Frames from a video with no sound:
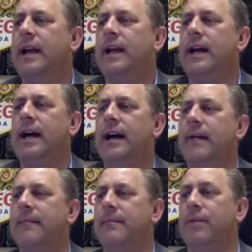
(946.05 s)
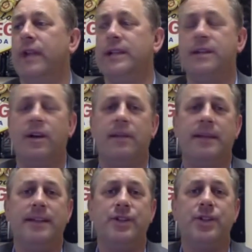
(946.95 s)
Maria's talking
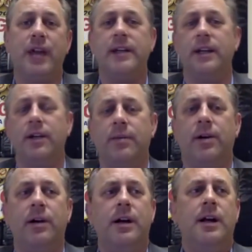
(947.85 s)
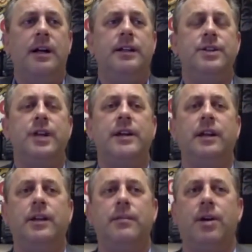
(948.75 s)
about the Chandelier Bar. The
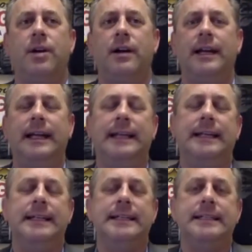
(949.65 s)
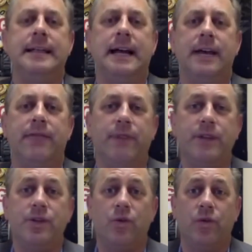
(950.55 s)
Chandelier Bar is 3
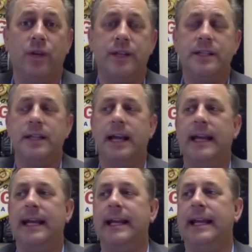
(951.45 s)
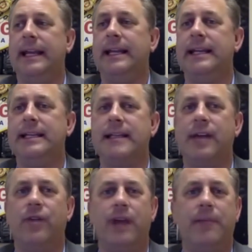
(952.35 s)
stories, and it is a
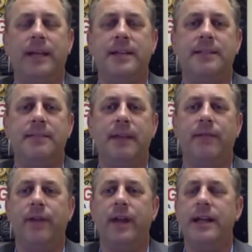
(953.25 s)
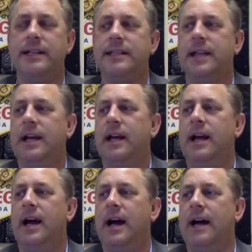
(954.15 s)
great place to meet friends,
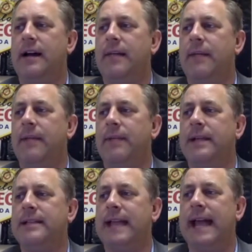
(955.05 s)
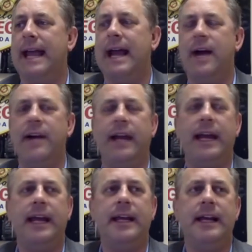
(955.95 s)
a place to hang out
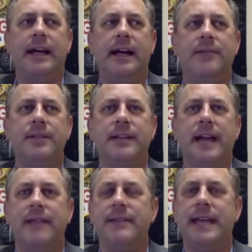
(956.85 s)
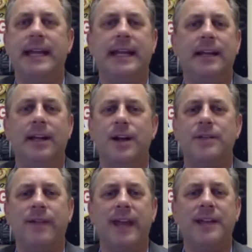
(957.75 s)
and just kind of take in Las
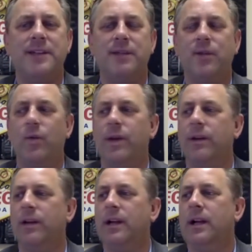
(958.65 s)
Vegas, if you will.